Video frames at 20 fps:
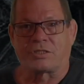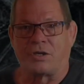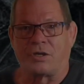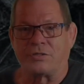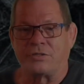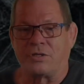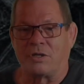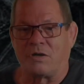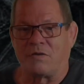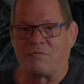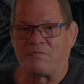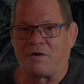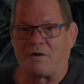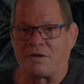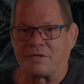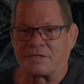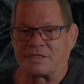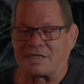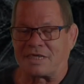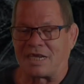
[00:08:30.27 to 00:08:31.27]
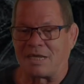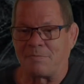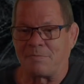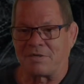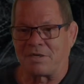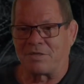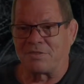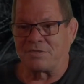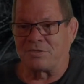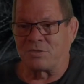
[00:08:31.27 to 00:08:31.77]
Don't know if all the slamming
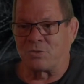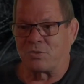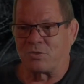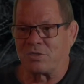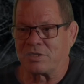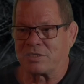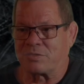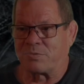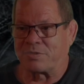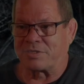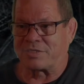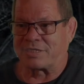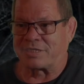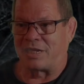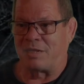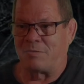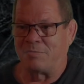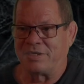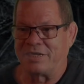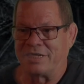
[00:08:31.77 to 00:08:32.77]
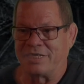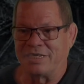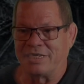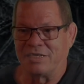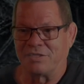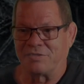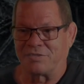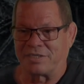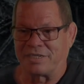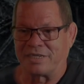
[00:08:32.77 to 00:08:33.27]
of the doors was telling me to
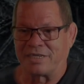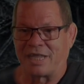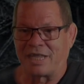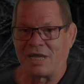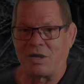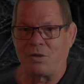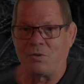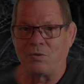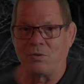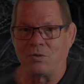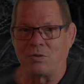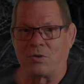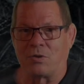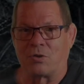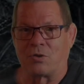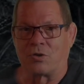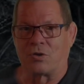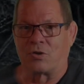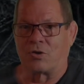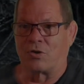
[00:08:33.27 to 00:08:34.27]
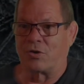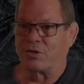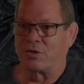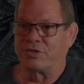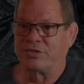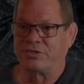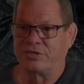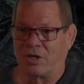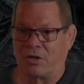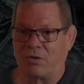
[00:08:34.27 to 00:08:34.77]
either get out or
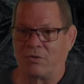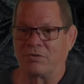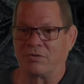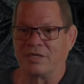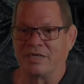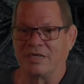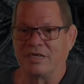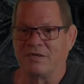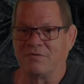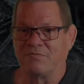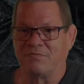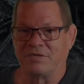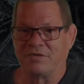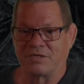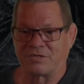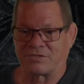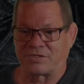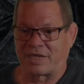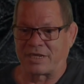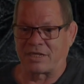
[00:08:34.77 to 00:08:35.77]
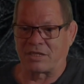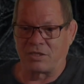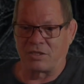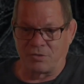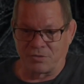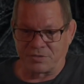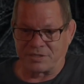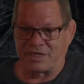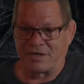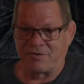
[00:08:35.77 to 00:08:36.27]
don't leave. It was like
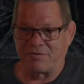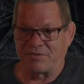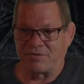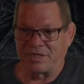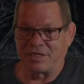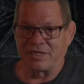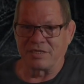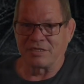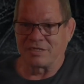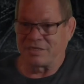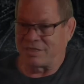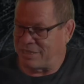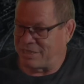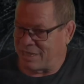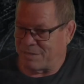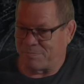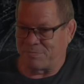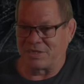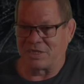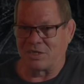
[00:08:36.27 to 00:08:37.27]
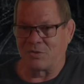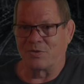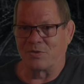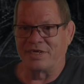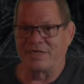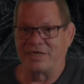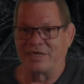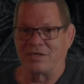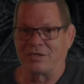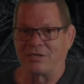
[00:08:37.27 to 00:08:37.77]
closing everything, keeping you
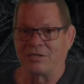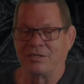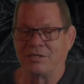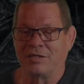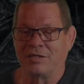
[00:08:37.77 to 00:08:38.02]
in there.